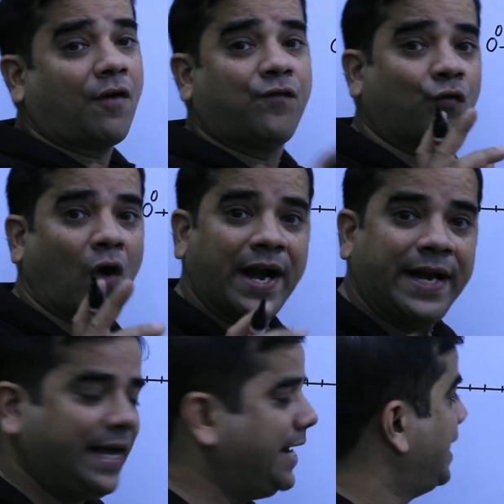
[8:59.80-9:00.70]
of 1
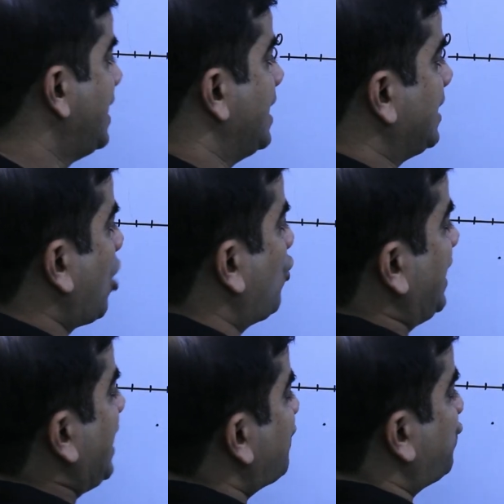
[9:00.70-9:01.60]
degree. Now
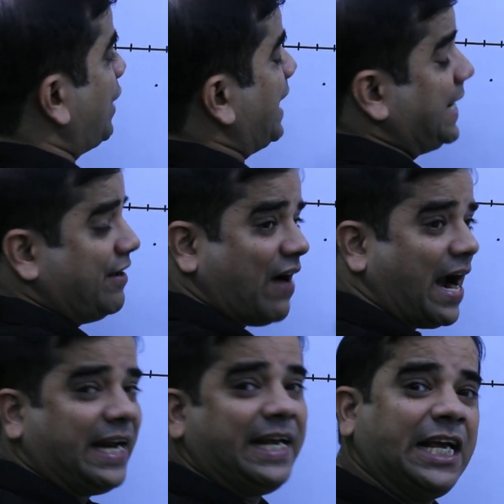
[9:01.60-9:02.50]
if we divide